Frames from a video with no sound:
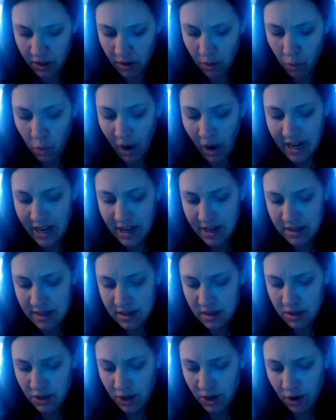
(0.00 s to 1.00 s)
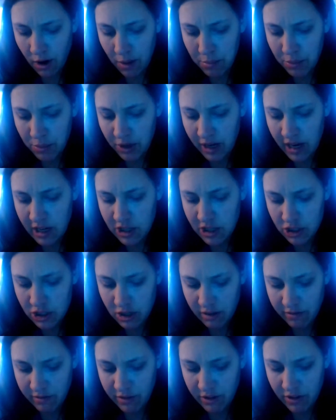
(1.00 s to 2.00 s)
widens at the comprehension
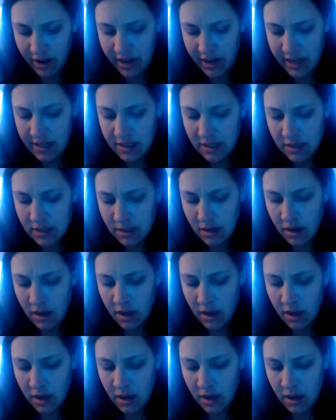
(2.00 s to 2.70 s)
of grace.